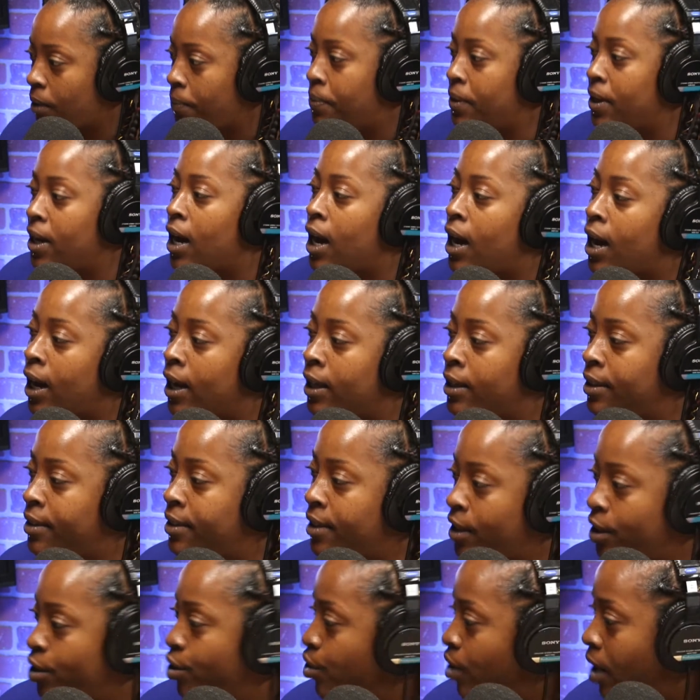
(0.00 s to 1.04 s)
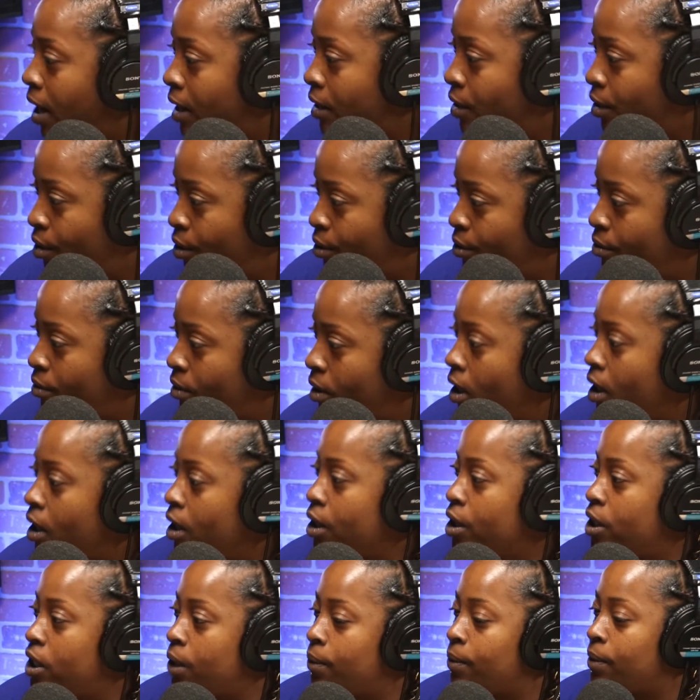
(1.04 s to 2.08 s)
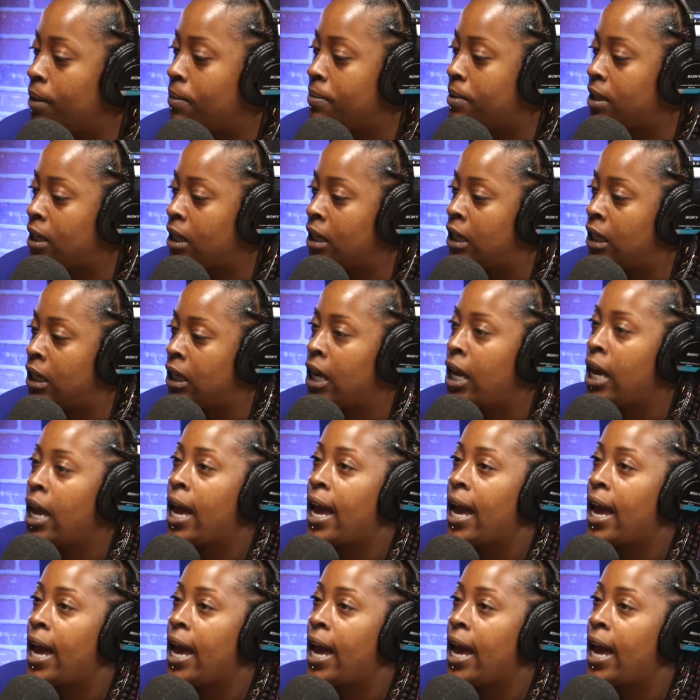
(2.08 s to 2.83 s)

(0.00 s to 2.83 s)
behind the things you guys do. Right. You see what I'm saying?